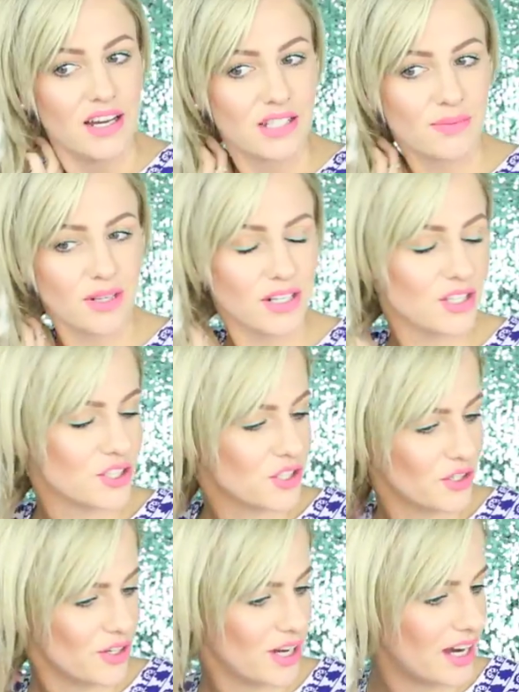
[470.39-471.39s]
So I'm going to show
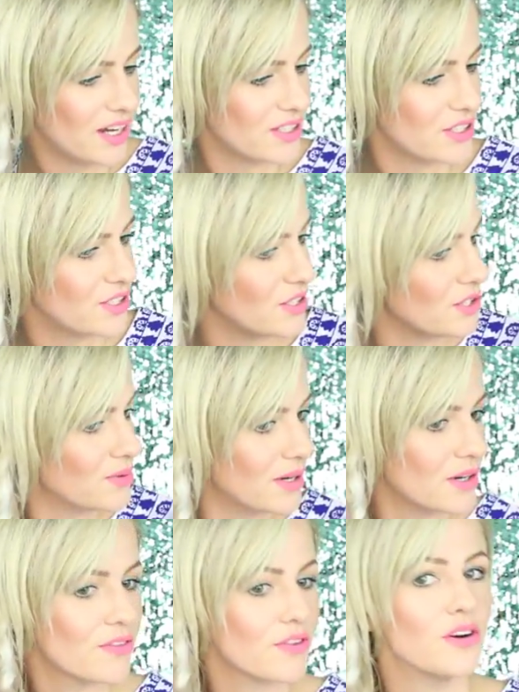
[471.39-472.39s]
you how to do
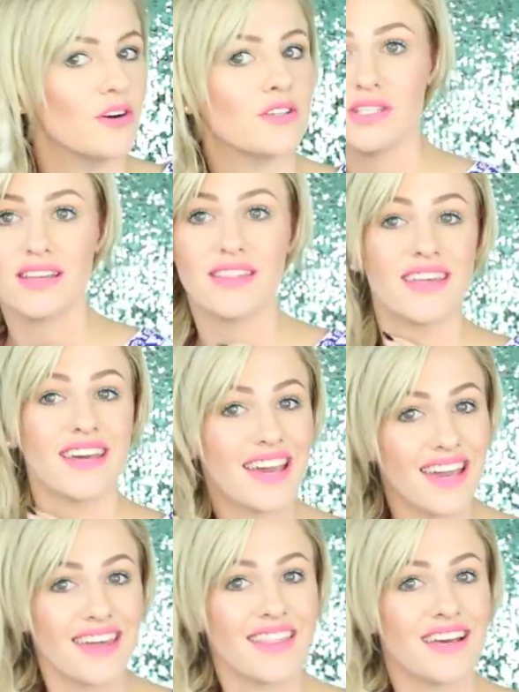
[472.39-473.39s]
one of those using the
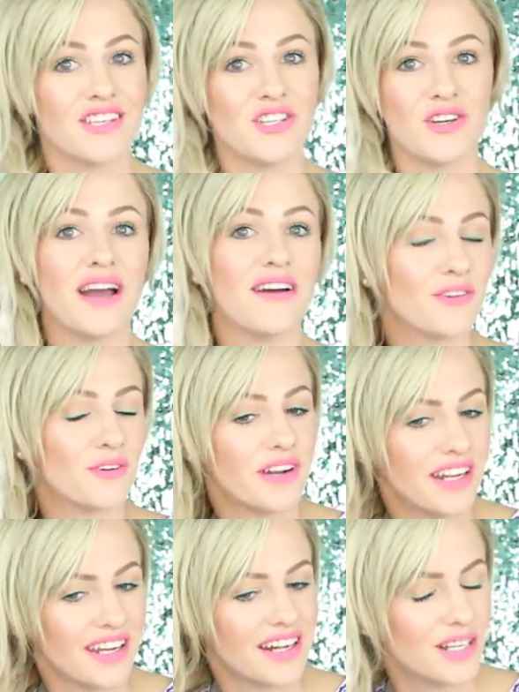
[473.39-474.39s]
hair that you have
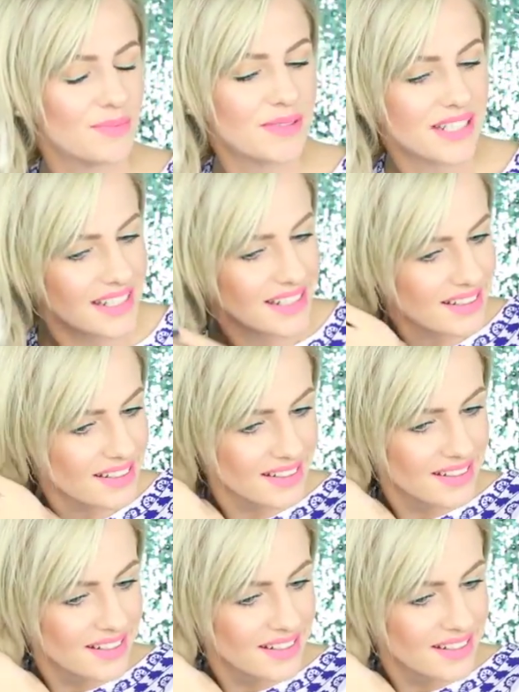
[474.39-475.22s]
already clipped in.